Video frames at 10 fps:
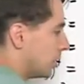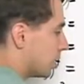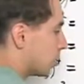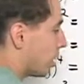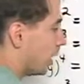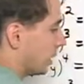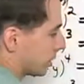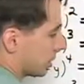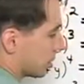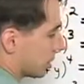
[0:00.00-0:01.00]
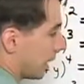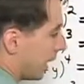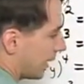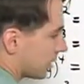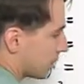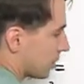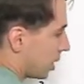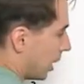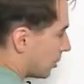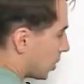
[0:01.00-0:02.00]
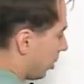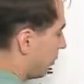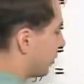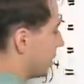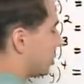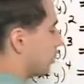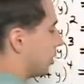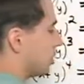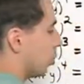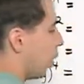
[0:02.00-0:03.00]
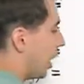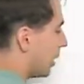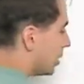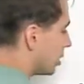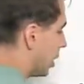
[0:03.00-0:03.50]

This product is just x times all of this plus y